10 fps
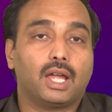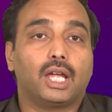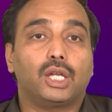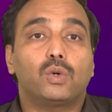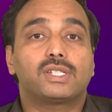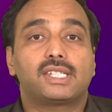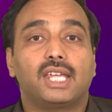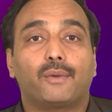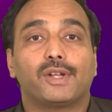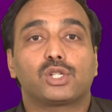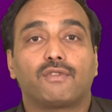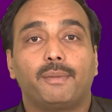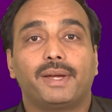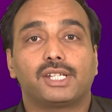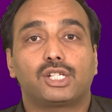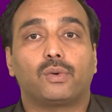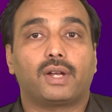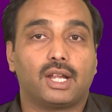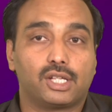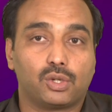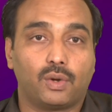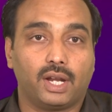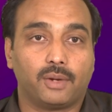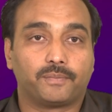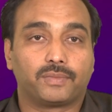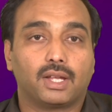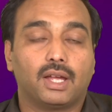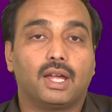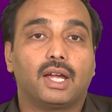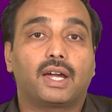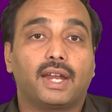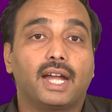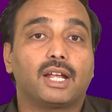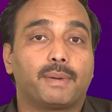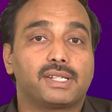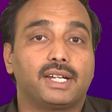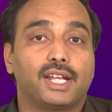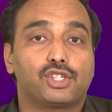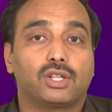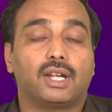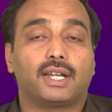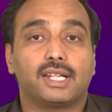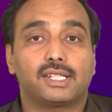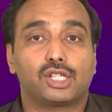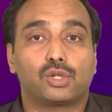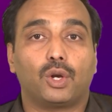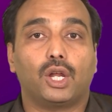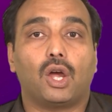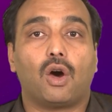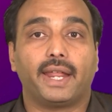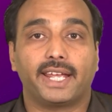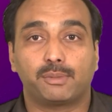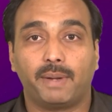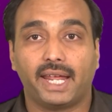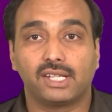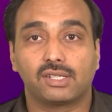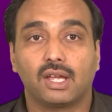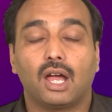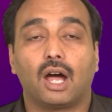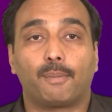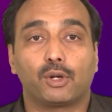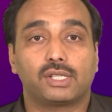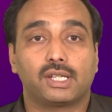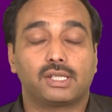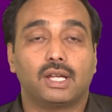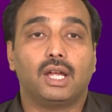Use a sequence of images to tell a story. Create a presentation that tells a story or explains a process